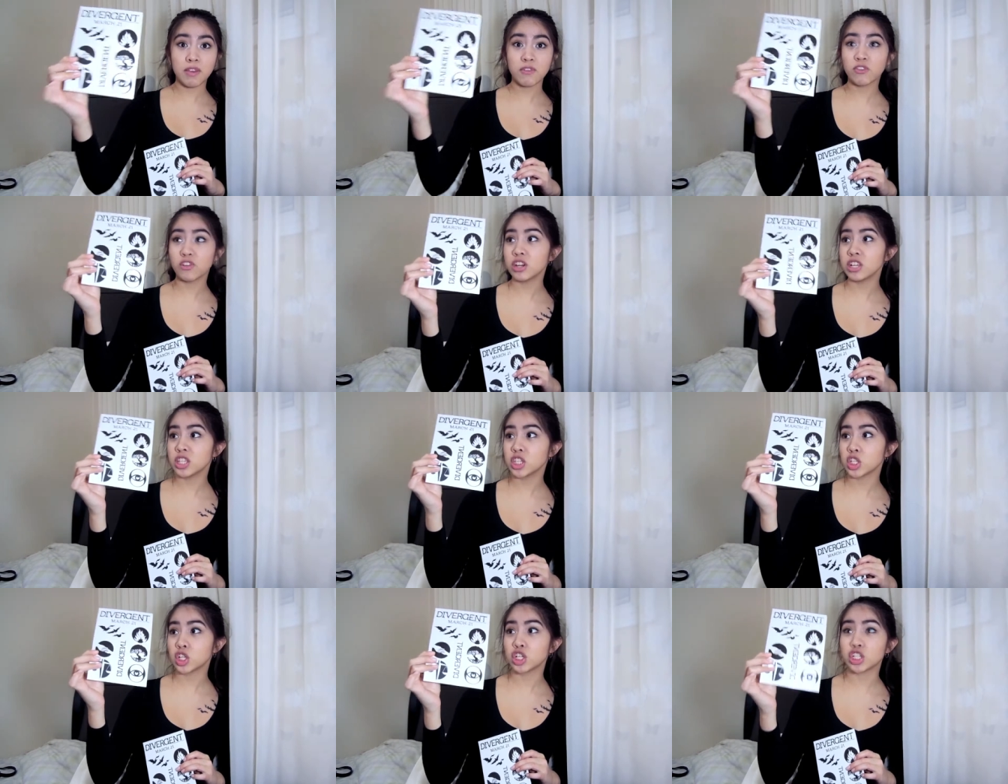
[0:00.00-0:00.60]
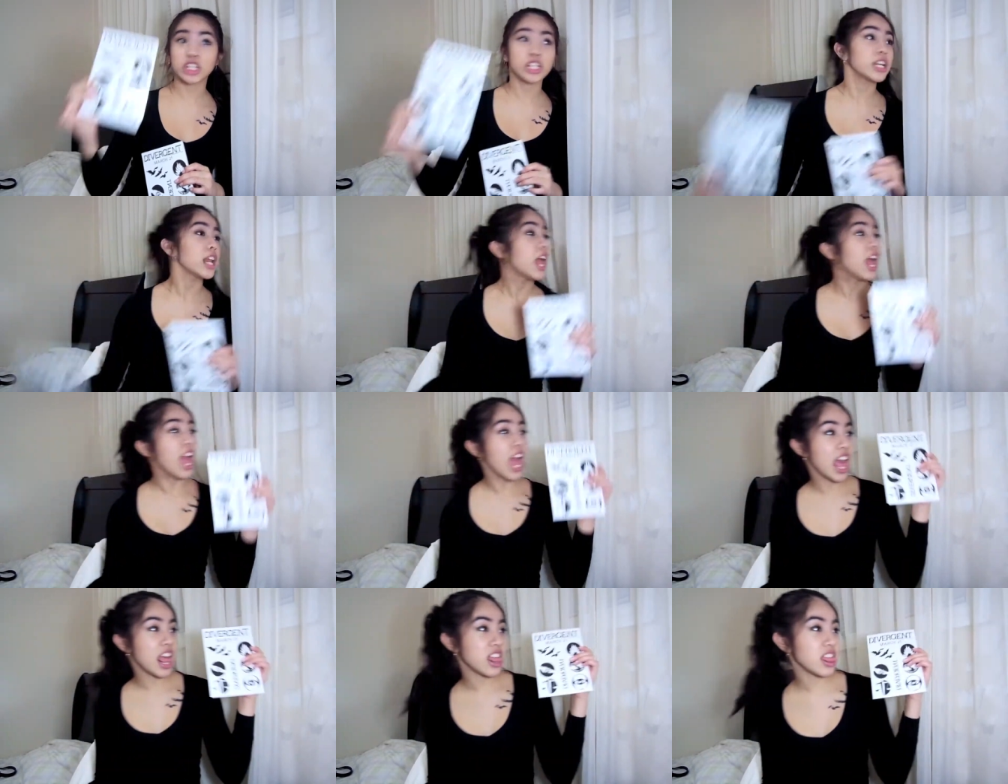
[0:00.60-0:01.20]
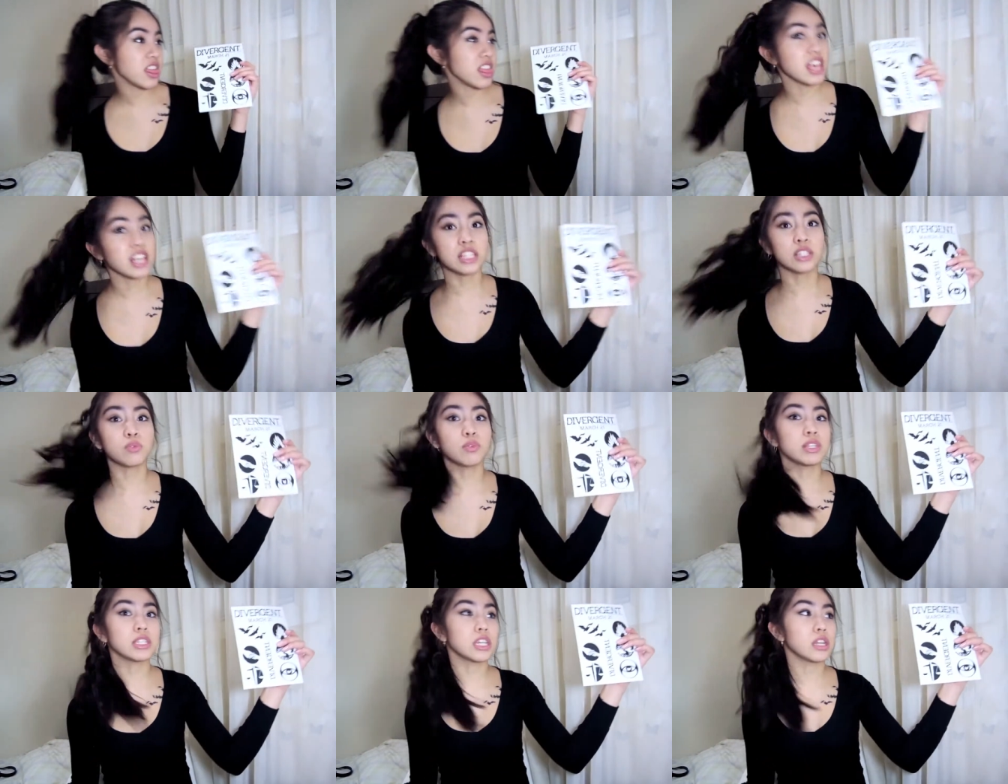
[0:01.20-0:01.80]
be for Insurgent, and
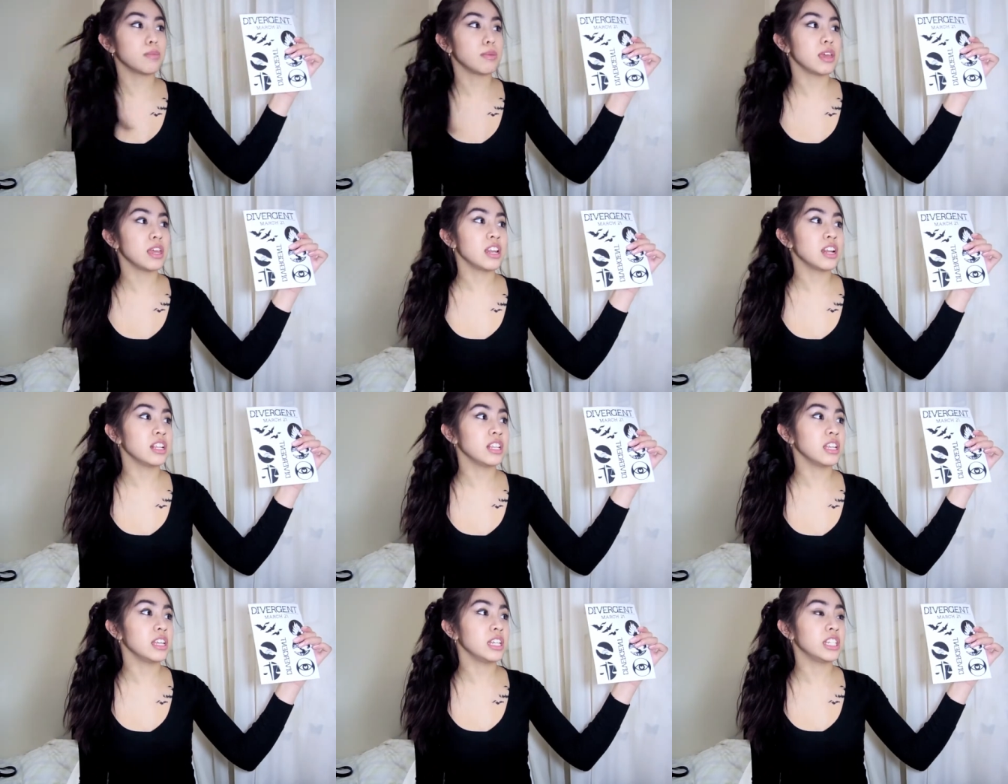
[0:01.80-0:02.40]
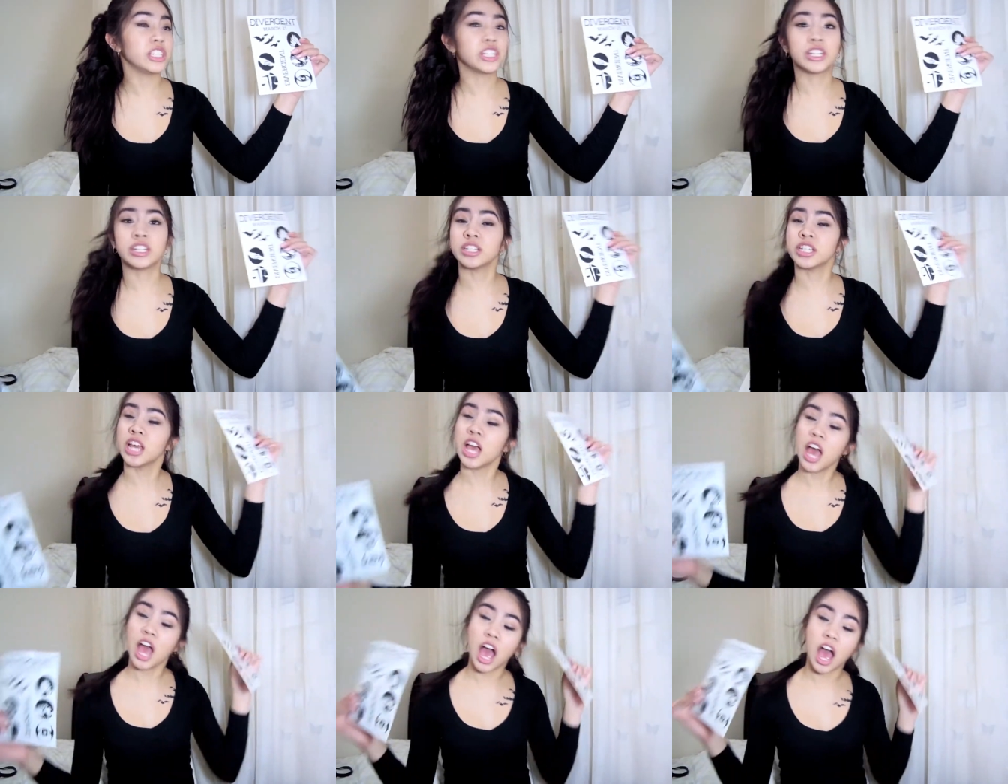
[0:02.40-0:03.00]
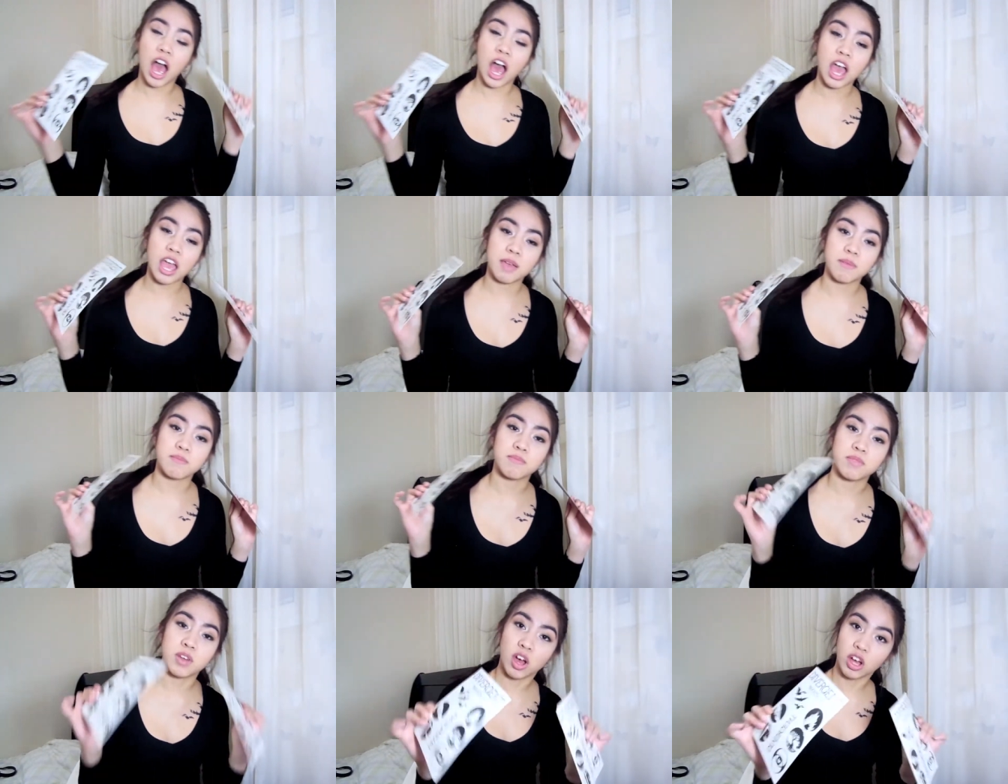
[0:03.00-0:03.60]
this one's gonna be an Allegiant. I
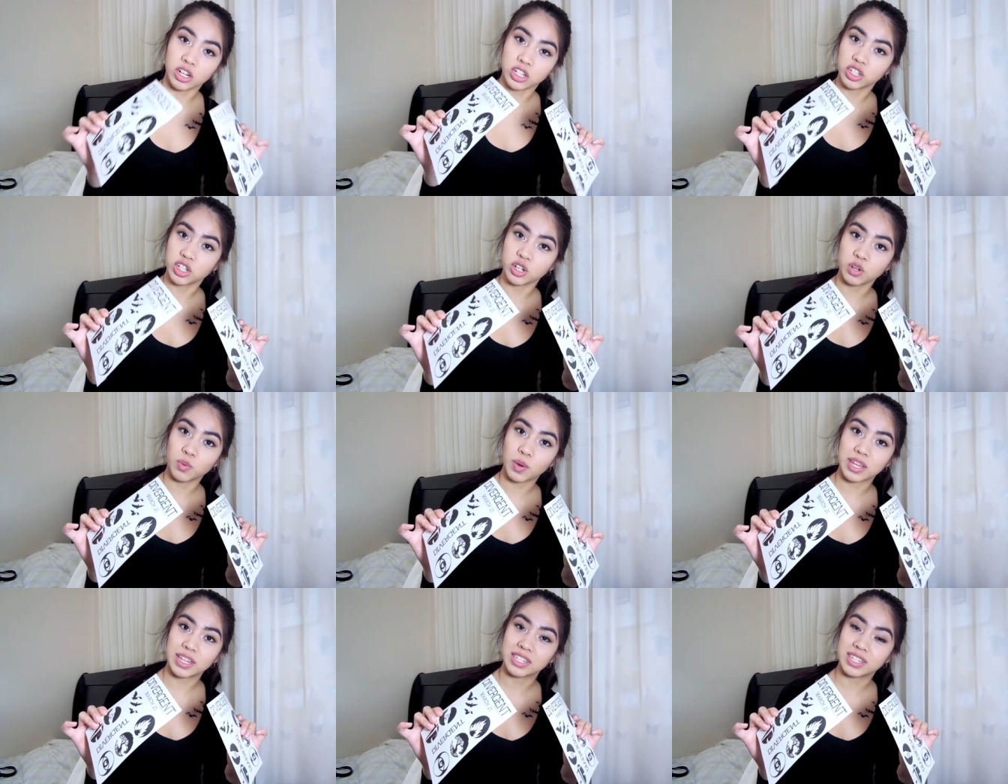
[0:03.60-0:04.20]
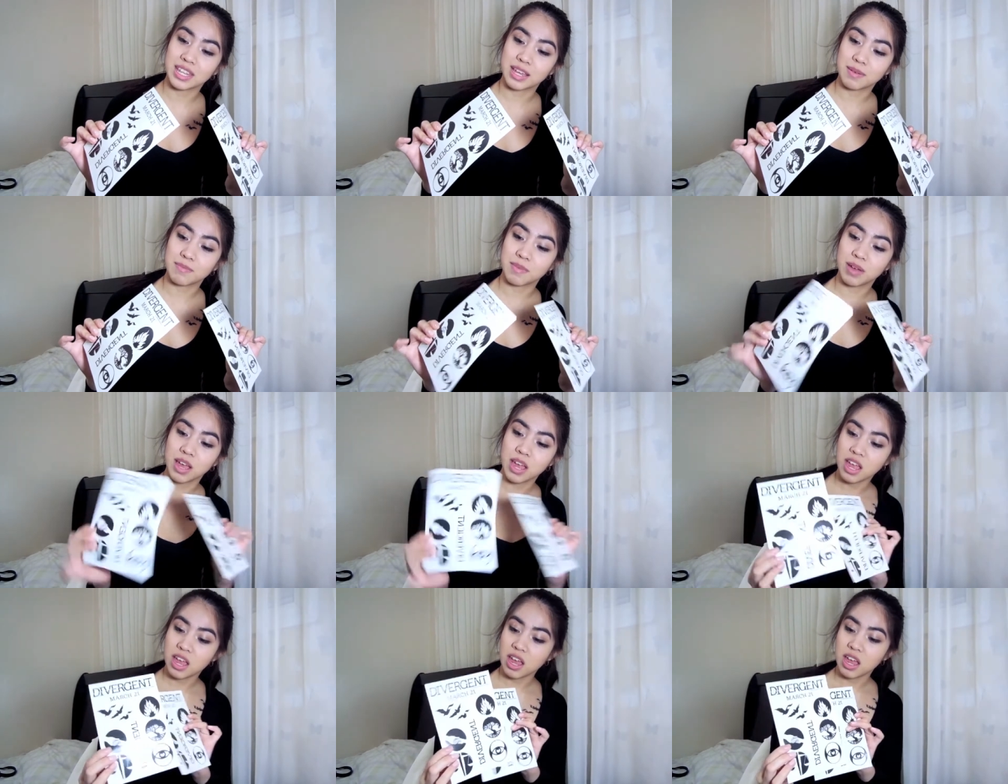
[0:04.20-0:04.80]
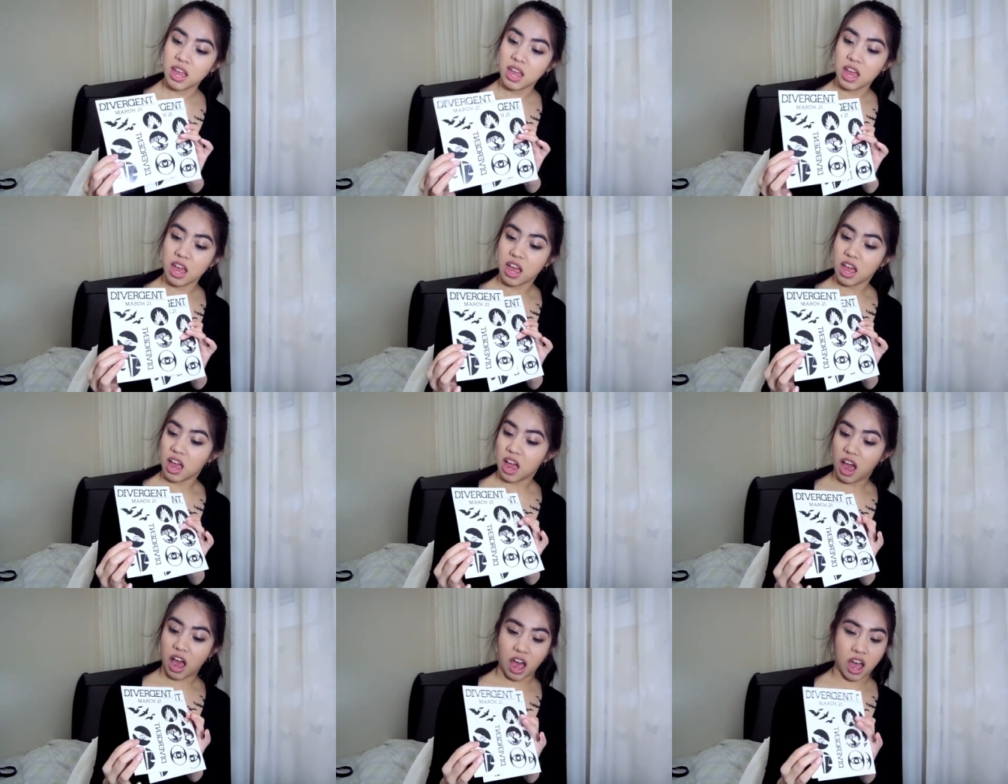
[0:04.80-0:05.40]
am not gonna waste them.
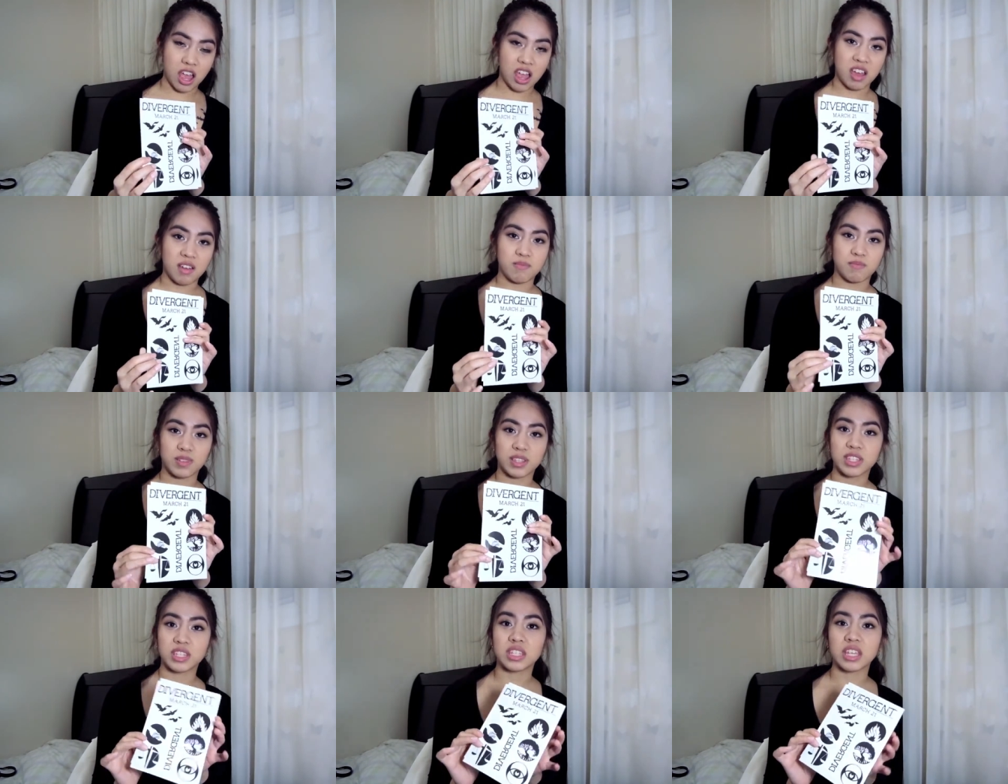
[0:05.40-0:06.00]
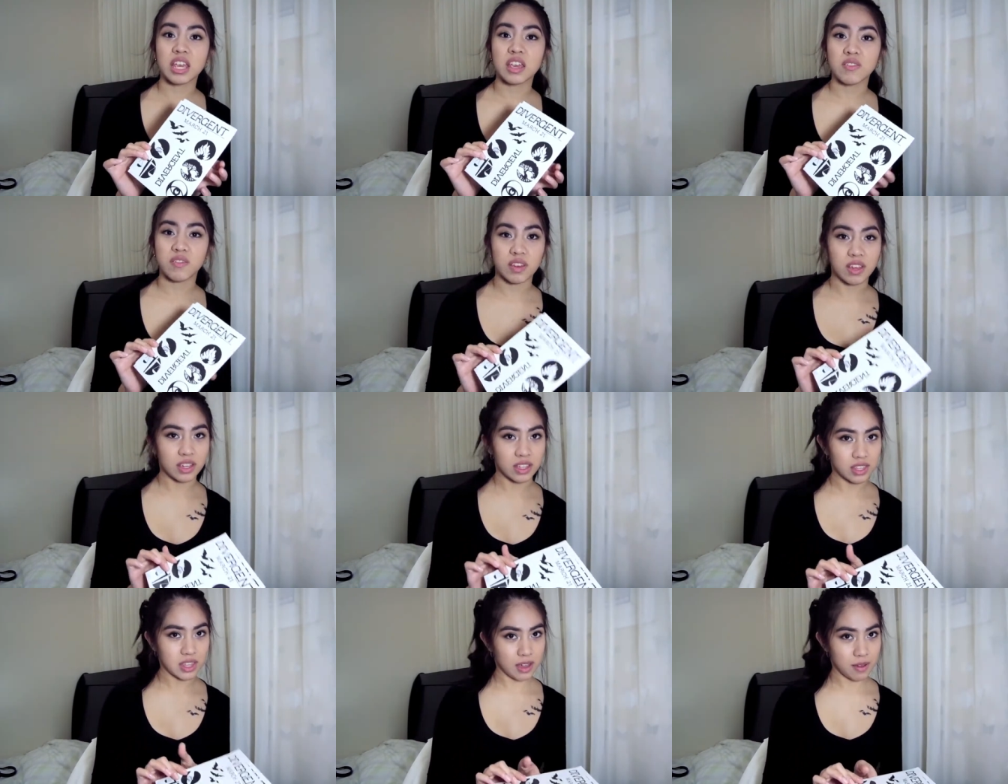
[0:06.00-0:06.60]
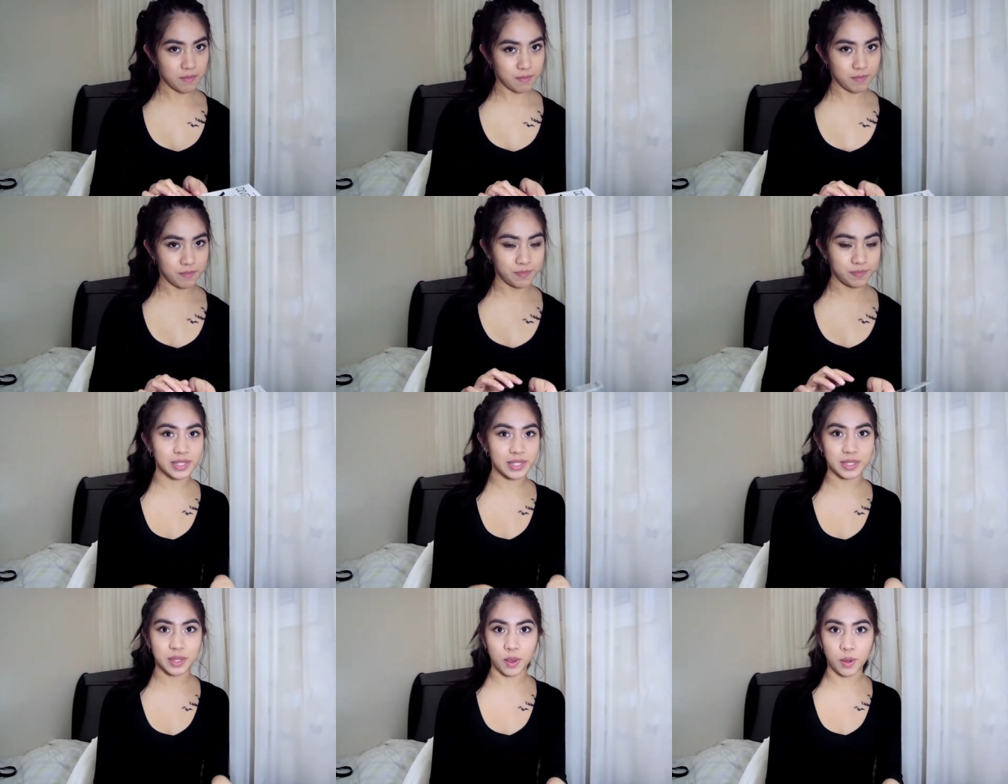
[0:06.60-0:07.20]
I am saving them.
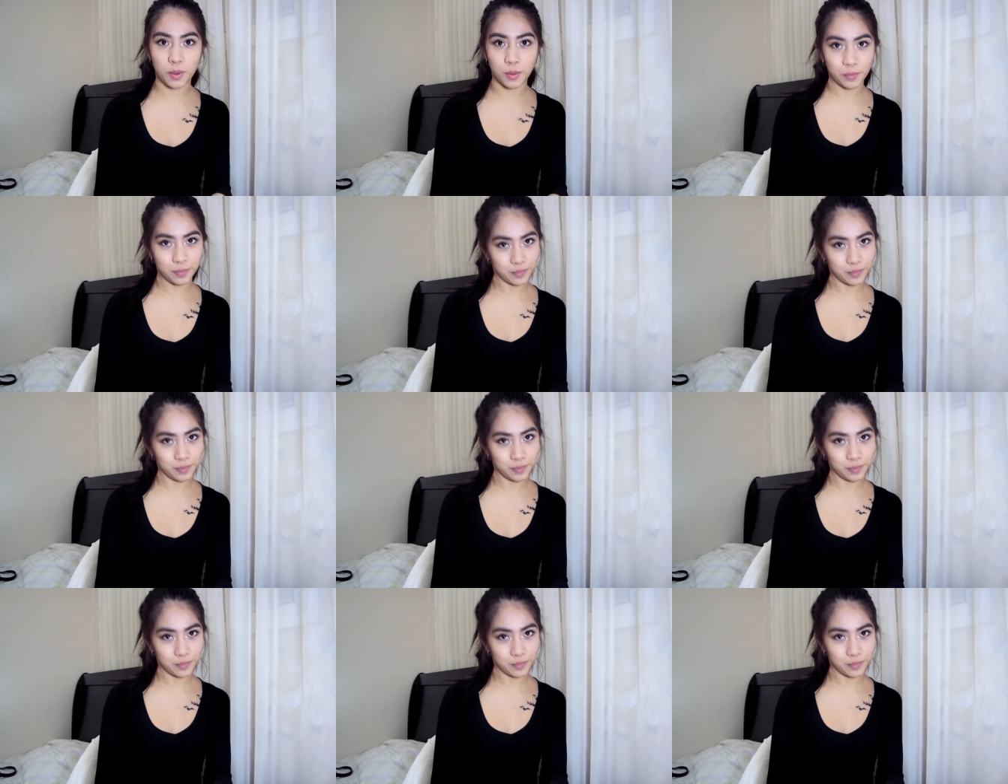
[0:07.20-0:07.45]
So